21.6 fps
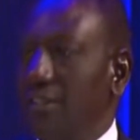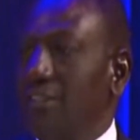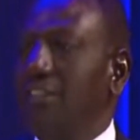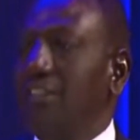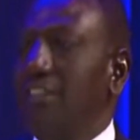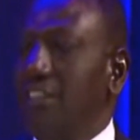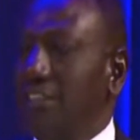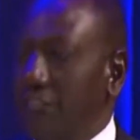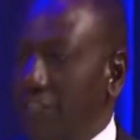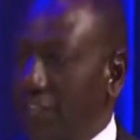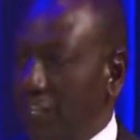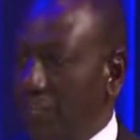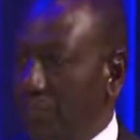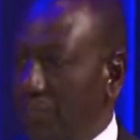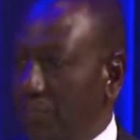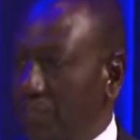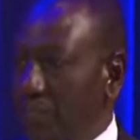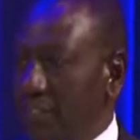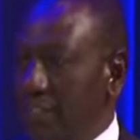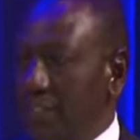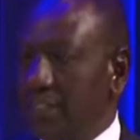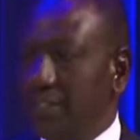
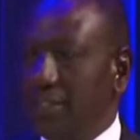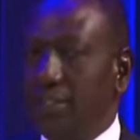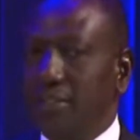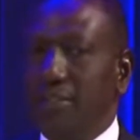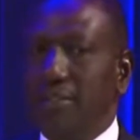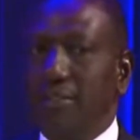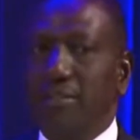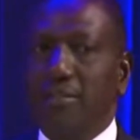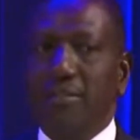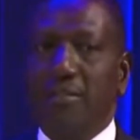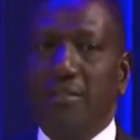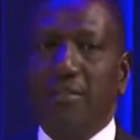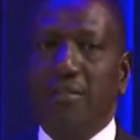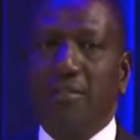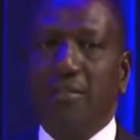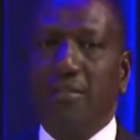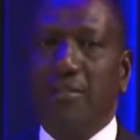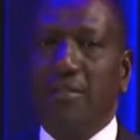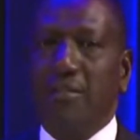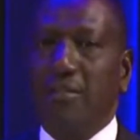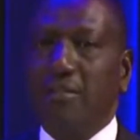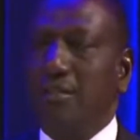development,
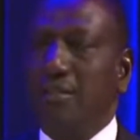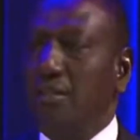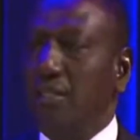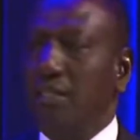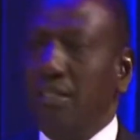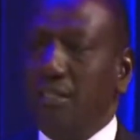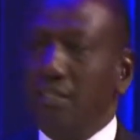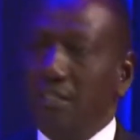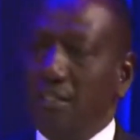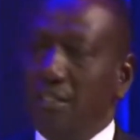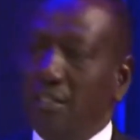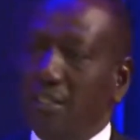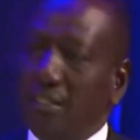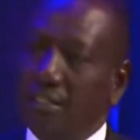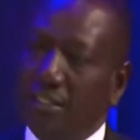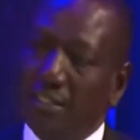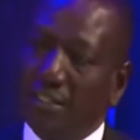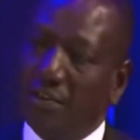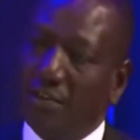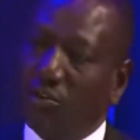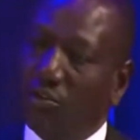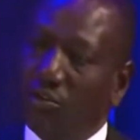and
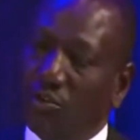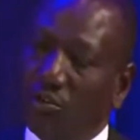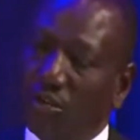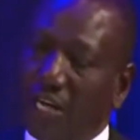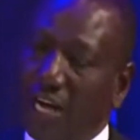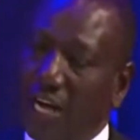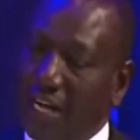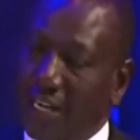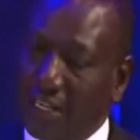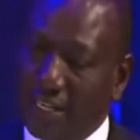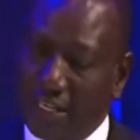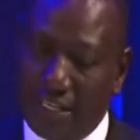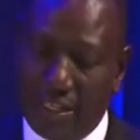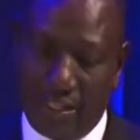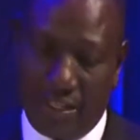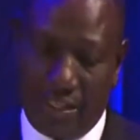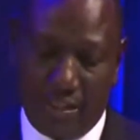the whole array